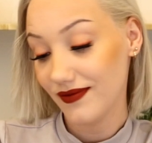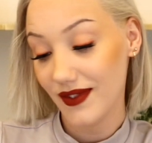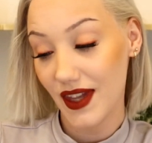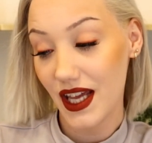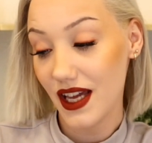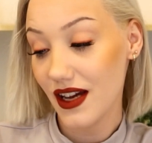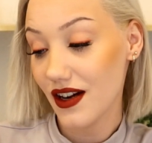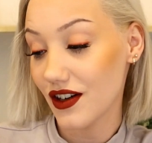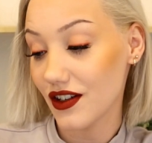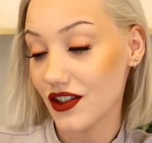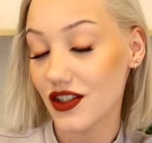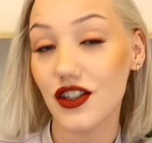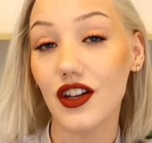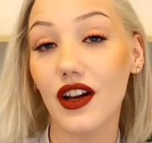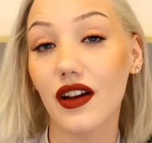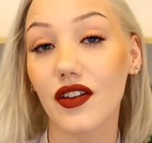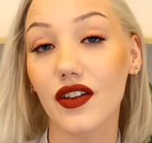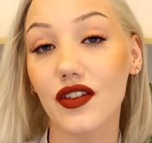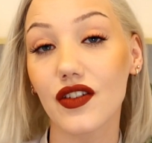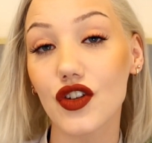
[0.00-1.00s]
They are
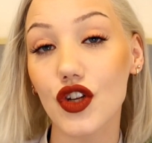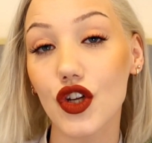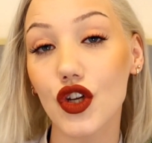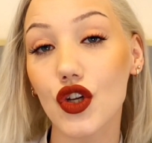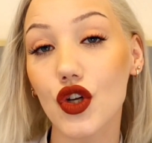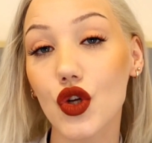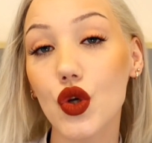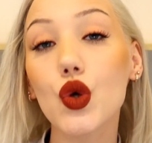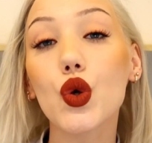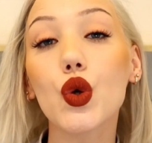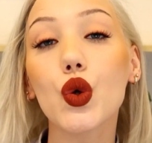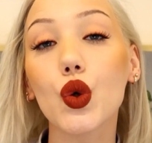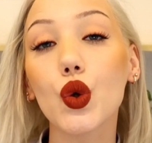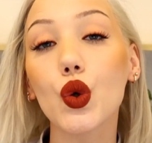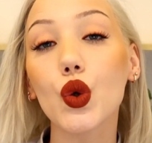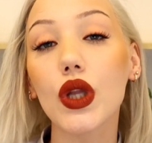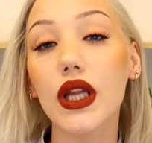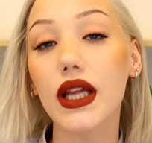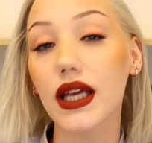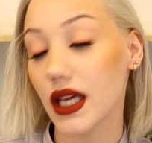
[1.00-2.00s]
just
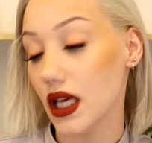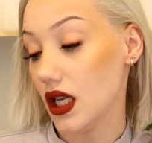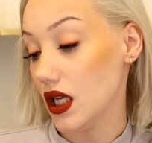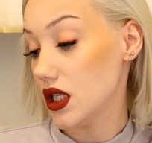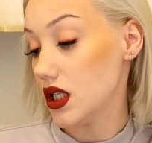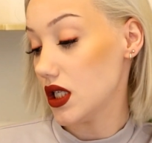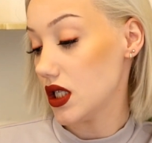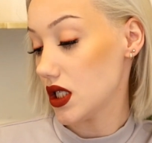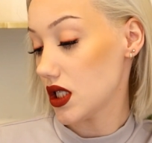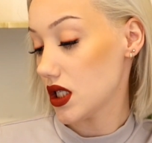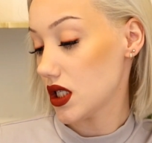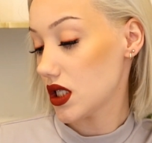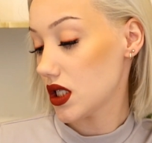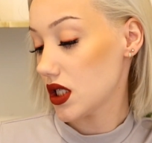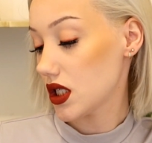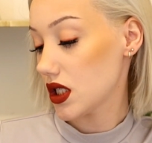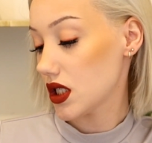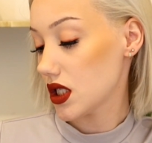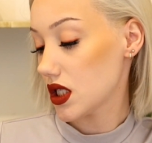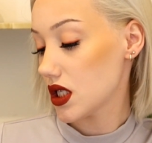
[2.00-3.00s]
hooligans.
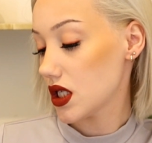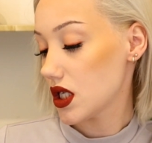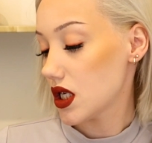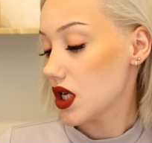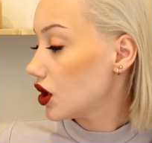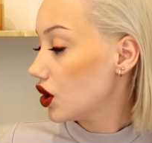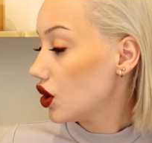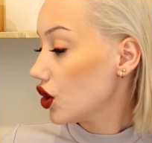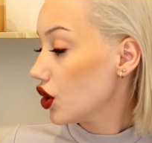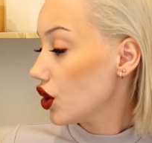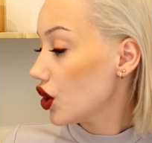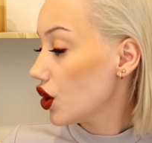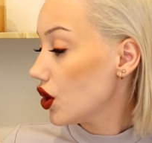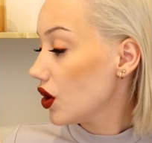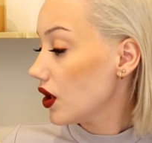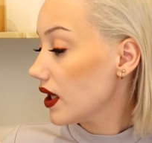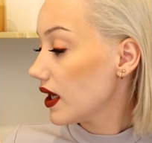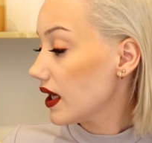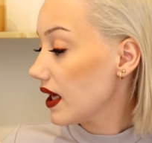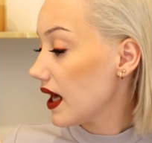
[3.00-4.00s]
You're
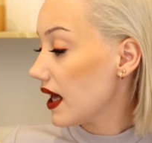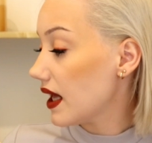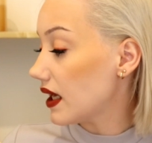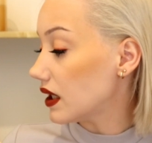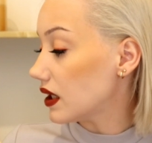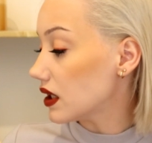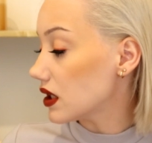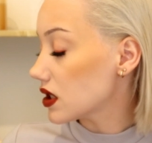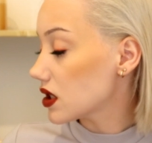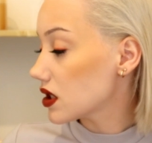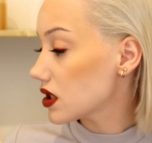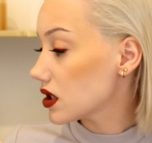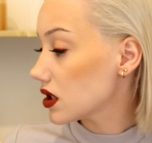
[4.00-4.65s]
hooligans!